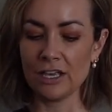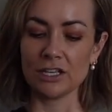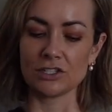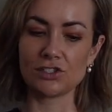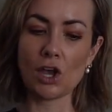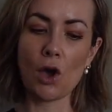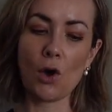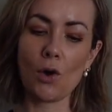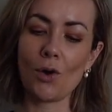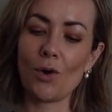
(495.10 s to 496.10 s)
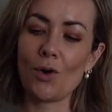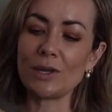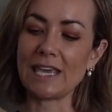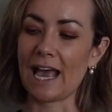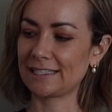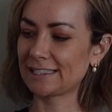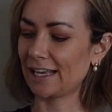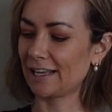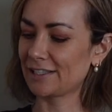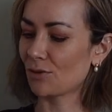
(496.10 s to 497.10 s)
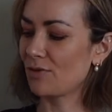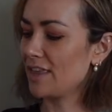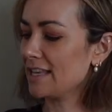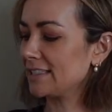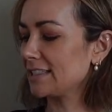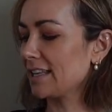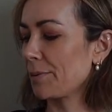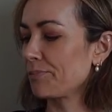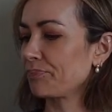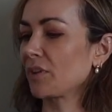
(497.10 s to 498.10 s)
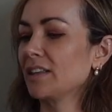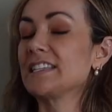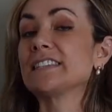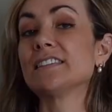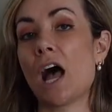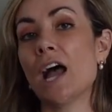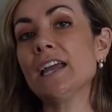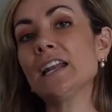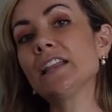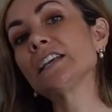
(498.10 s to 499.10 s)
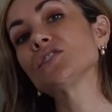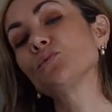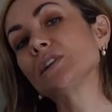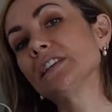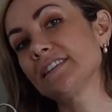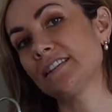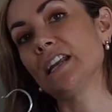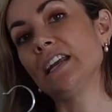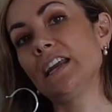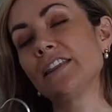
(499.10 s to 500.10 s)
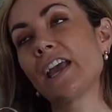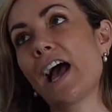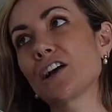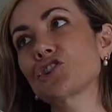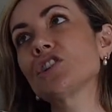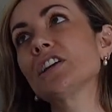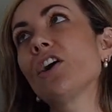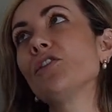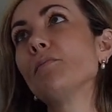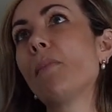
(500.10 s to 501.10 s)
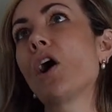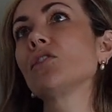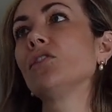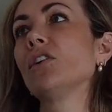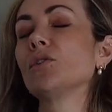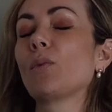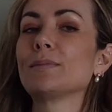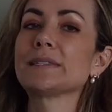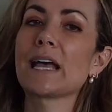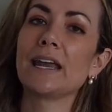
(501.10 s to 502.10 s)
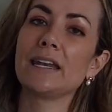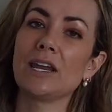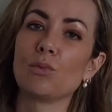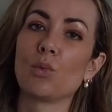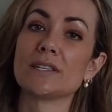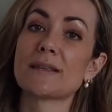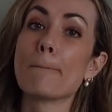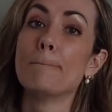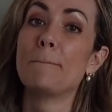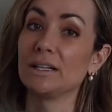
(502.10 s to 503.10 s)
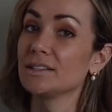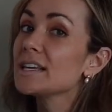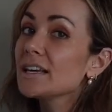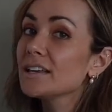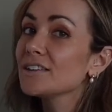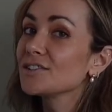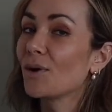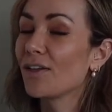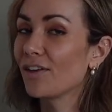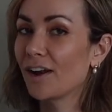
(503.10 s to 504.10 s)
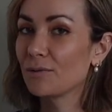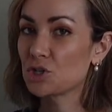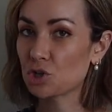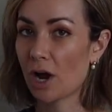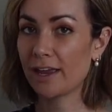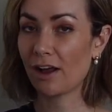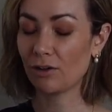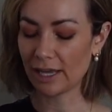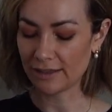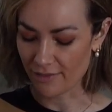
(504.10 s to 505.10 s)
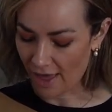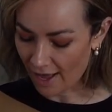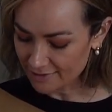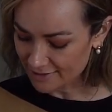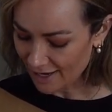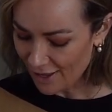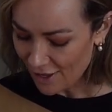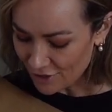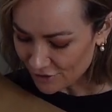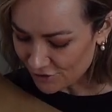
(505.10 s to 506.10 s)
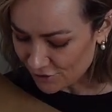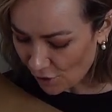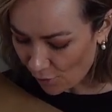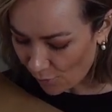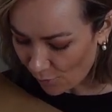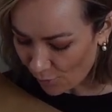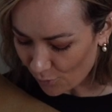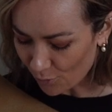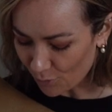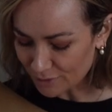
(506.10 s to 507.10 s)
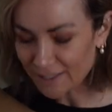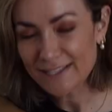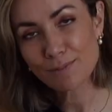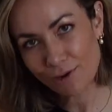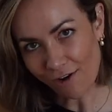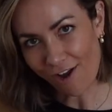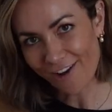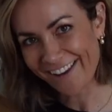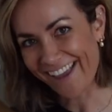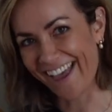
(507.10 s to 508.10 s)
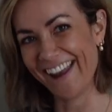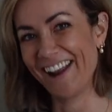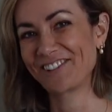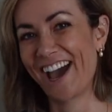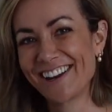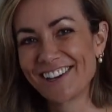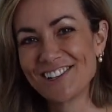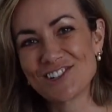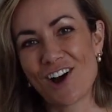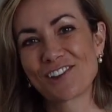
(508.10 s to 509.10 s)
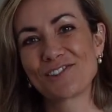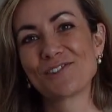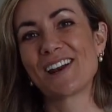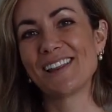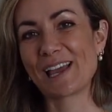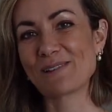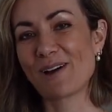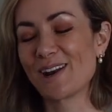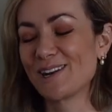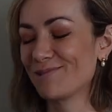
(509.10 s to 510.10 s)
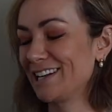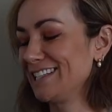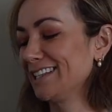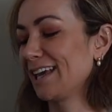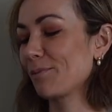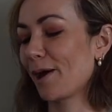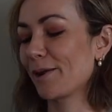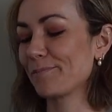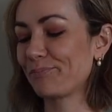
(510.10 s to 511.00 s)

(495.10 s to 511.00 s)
So yes, so this design I think is really stunning. They actually, on the model on the website, it was belted, so I thought I would try it out like that. So let's put it on, and I'm kind of going to talk through what I like about it and what I didn't like about it.